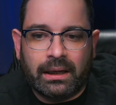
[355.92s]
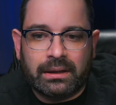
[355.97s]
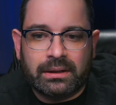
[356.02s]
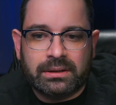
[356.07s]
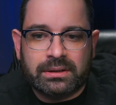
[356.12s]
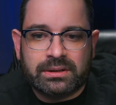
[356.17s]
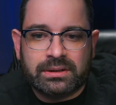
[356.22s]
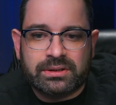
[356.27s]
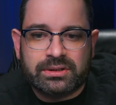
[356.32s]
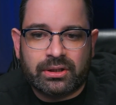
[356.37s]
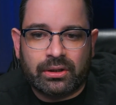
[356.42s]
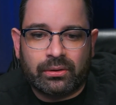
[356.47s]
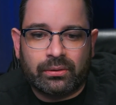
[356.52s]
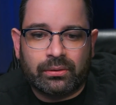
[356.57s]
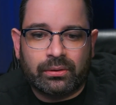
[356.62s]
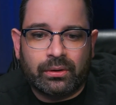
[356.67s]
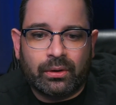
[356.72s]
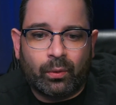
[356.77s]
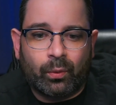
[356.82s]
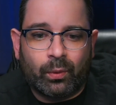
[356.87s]
So
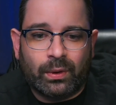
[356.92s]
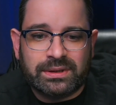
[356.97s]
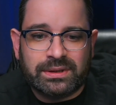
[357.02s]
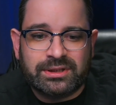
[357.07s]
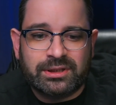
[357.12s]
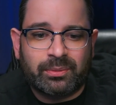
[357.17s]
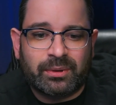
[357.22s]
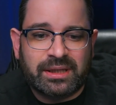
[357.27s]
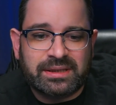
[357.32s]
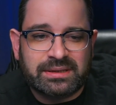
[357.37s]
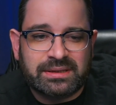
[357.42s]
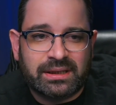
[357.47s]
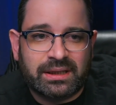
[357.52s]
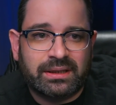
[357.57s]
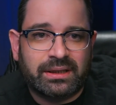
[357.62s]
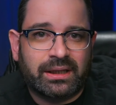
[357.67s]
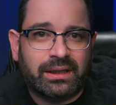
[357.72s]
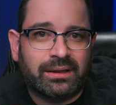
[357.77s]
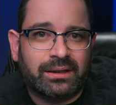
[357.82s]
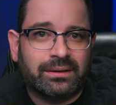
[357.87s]
once you place it
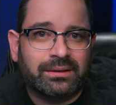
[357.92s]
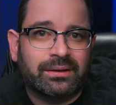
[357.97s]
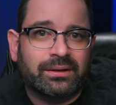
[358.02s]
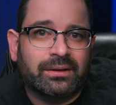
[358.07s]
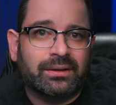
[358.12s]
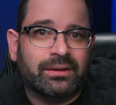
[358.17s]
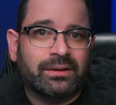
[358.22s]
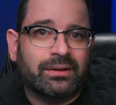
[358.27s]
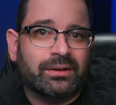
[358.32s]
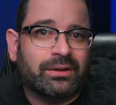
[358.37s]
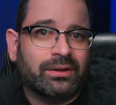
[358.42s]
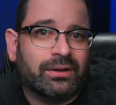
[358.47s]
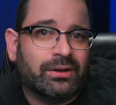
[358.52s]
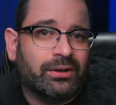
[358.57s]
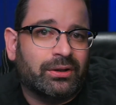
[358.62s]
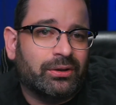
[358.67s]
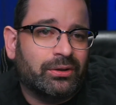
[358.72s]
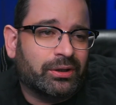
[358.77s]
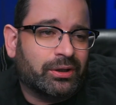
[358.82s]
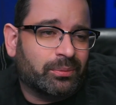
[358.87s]
in there,
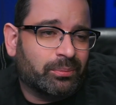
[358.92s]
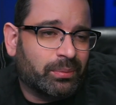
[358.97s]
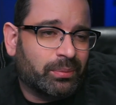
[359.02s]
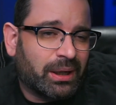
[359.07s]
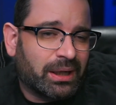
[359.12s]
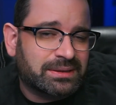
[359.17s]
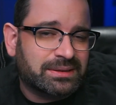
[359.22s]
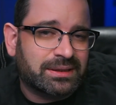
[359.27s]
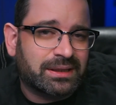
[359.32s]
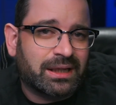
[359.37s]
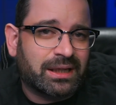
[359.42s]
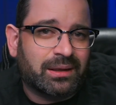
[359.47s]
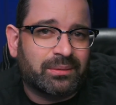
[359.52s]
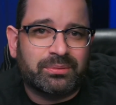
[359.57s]
you can box it up.